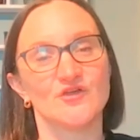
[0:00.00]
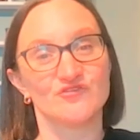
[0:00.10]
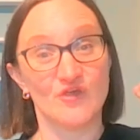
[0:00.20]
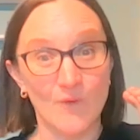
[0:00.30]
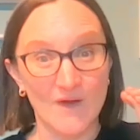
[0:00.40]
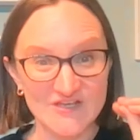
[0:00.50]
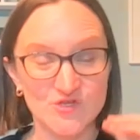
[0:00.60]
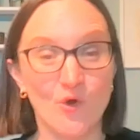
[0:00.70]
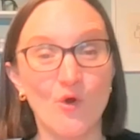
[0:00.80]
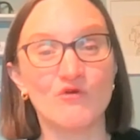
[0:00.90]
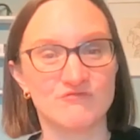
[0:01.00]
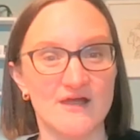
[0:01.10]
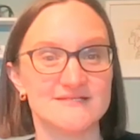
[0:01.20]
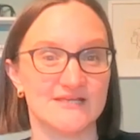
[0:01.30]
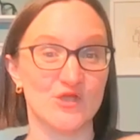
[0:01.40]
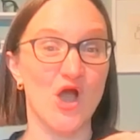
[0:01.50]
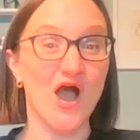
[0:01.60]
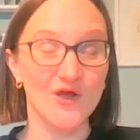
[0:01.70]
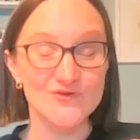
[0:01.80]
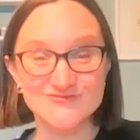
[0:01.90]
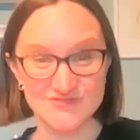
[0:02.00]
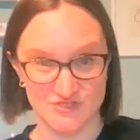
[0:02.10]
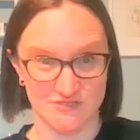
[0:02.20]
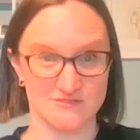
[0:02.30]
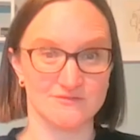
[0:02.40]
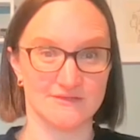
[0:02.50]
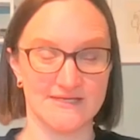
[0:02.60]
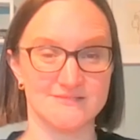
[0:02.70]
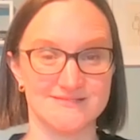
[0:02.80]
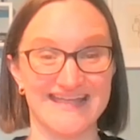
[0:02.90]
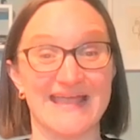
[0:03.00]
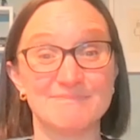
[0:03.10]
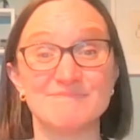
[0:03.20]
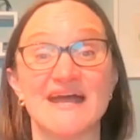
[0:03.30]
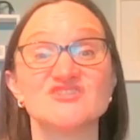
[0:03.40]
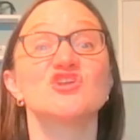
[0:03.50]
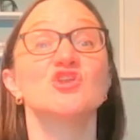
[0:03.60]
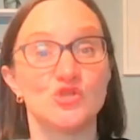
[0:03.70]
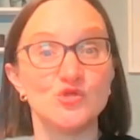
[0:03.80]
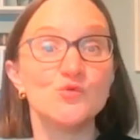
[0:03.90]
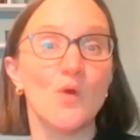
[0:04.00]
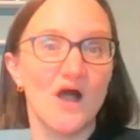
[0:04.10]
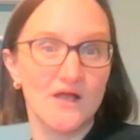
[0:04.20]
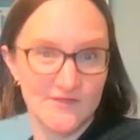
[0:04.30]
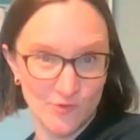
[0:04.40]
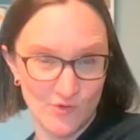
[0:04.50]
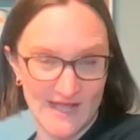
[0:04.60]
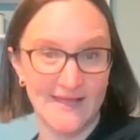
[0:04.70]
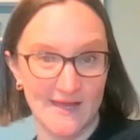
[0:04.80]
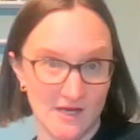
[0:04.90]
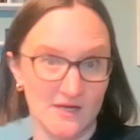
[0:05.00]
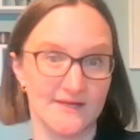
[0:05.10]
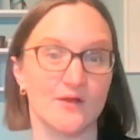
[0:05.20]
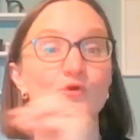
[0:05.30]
So when you're writing your own to-do list, imagine you are your AI